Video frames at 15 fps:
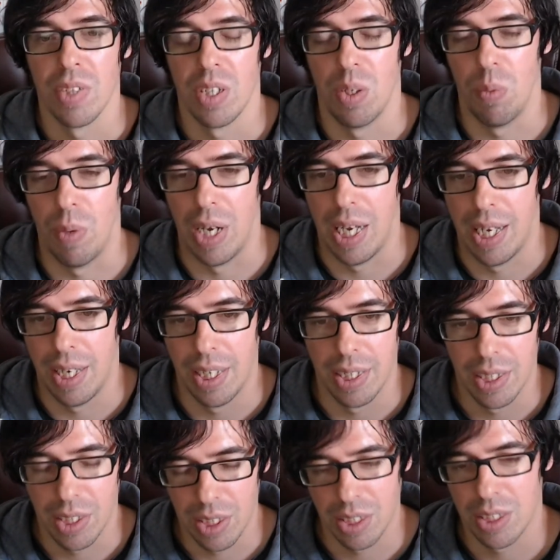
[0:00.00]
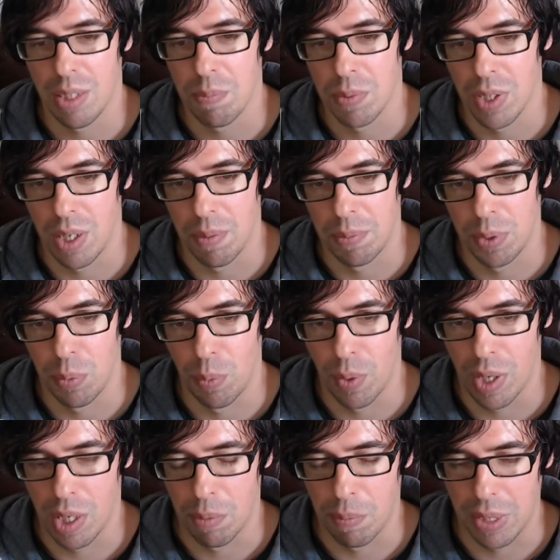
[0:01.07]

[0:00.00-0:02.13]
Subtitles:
where sometimes a word